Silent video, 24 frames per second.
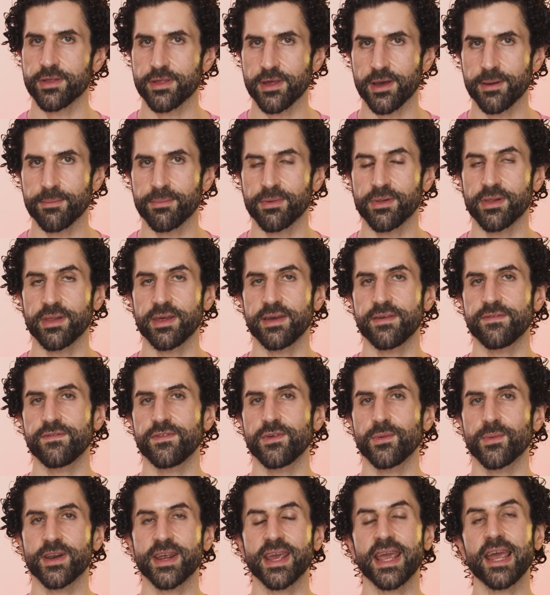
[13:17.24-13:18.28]
example, if
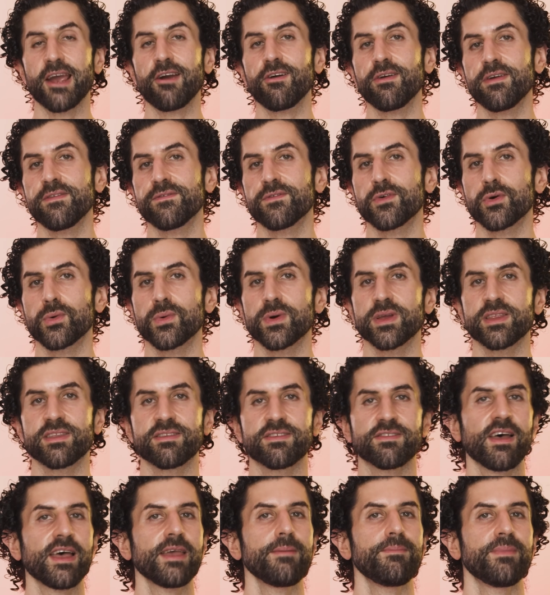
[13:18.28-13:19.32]
you want to carry forward
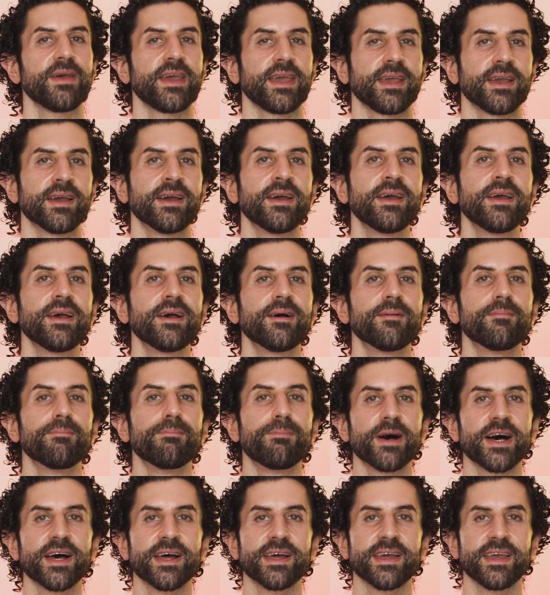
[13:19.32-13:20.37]
typing.
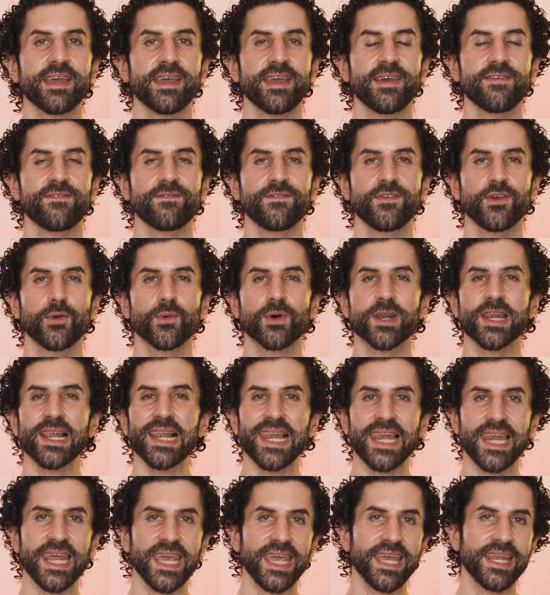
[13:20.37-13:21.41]
But if you want to
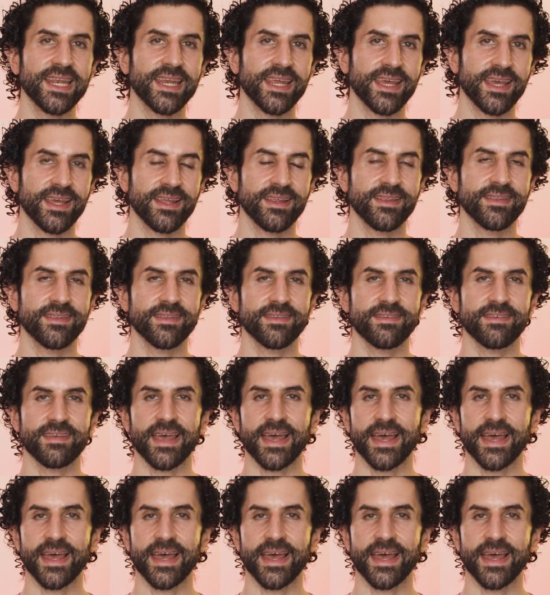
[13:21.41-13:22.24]
lean into